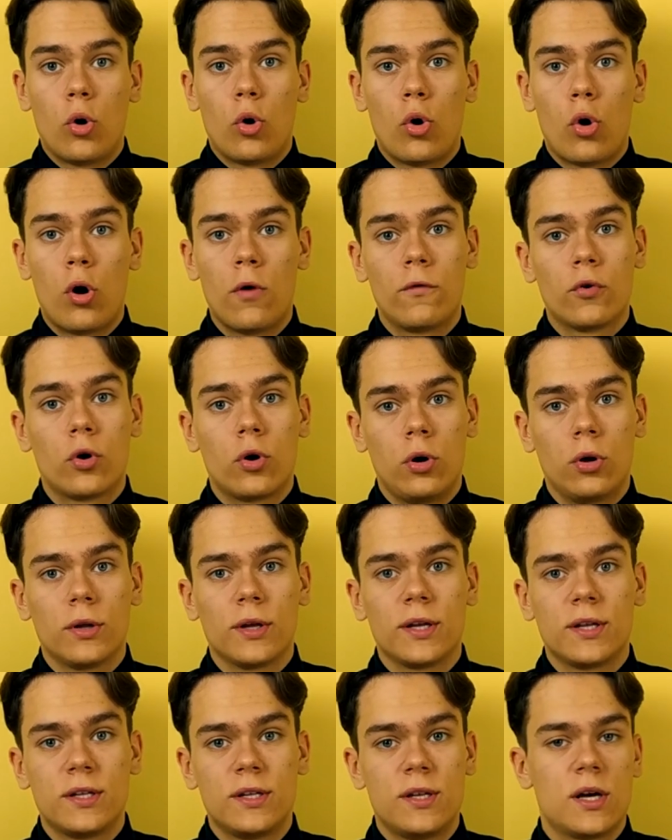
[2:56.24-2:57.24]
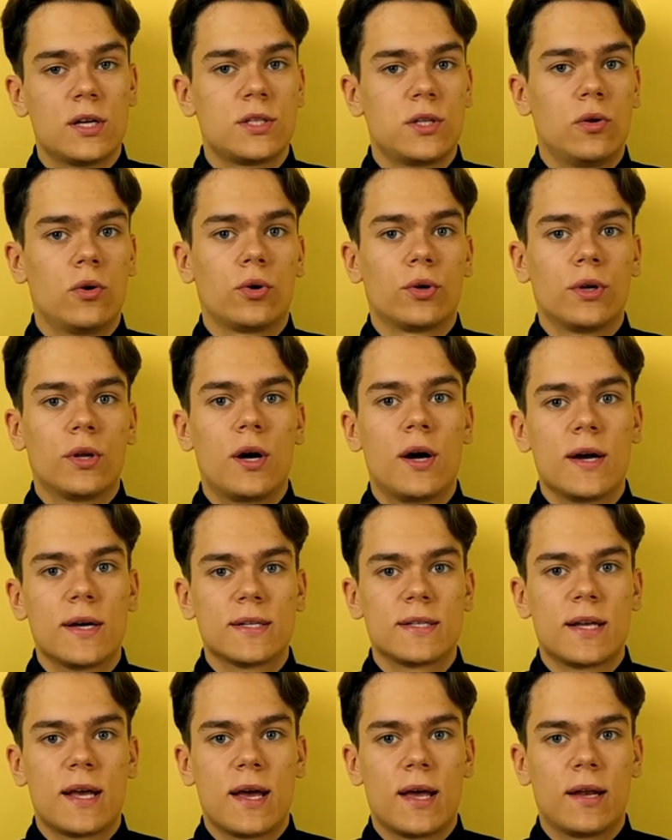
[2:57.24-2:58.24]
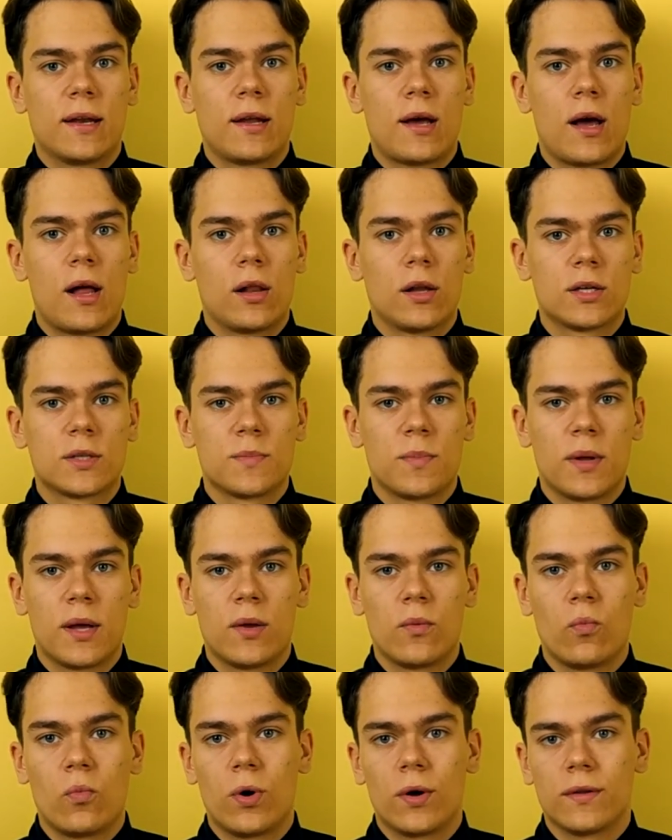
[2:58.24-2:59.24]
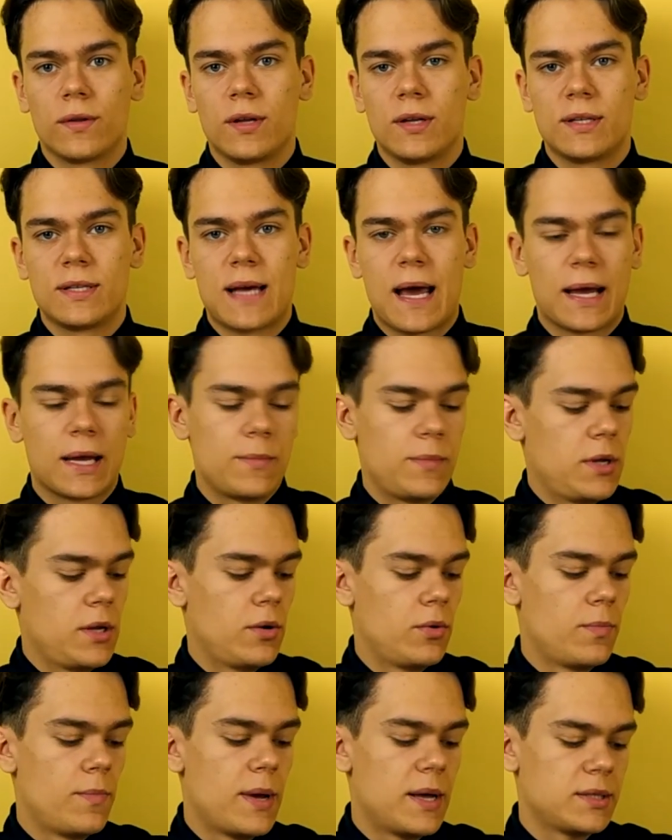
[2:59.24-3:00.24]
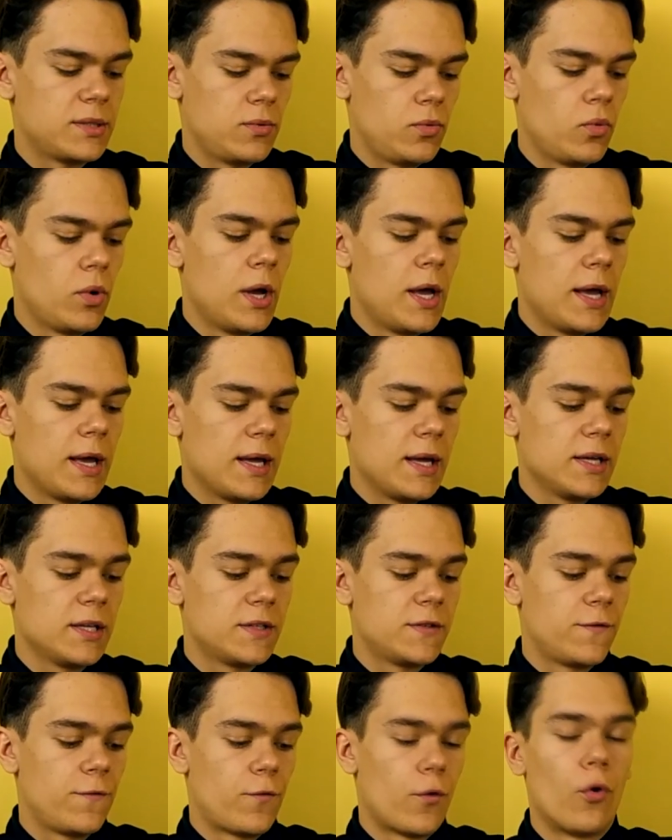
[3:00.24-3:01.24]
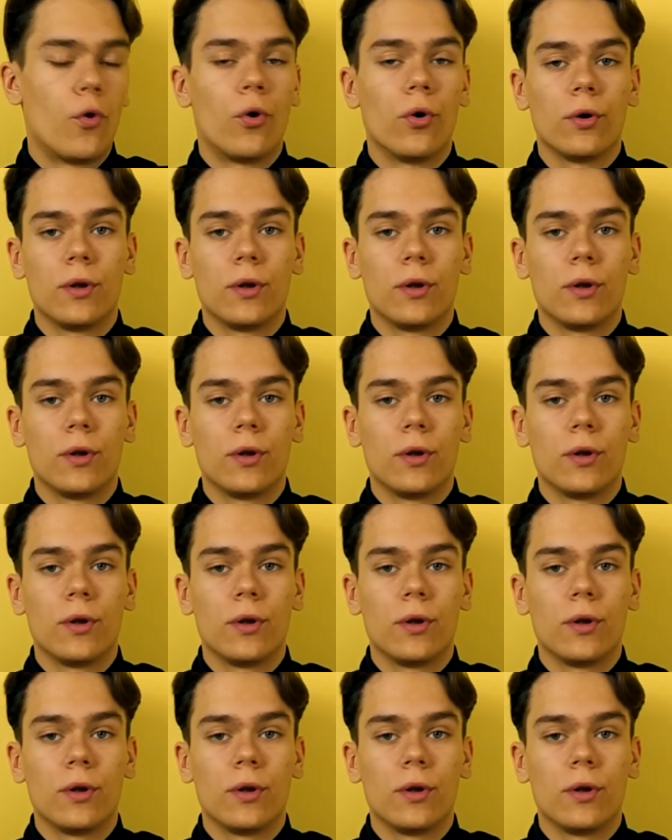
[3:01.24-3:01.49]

Overall, it does look nice, and I'll explain what the tachymeter bezel is for